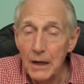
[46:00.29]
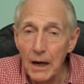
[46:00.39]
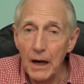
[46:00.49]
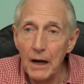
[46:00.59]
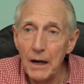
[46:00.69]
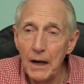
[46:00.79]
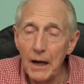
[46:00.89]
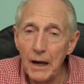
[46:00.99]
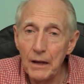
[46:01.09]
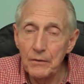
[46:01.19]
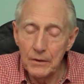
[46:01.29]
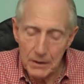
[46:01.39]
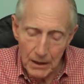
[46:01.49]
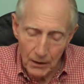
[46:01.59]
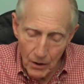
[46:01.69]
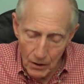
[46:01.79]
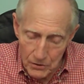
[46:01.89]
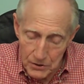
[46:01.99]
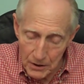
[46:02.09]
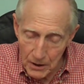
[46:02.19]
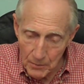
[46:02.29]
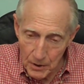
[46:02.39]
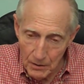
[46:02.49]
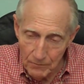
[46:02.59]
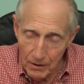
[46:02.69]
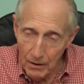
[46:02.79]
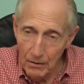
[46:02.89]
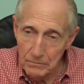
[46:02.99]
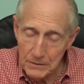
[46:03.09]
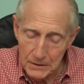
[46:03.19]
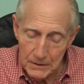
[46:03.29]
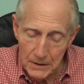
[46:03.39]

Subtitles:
and that the lungs are going to be involved.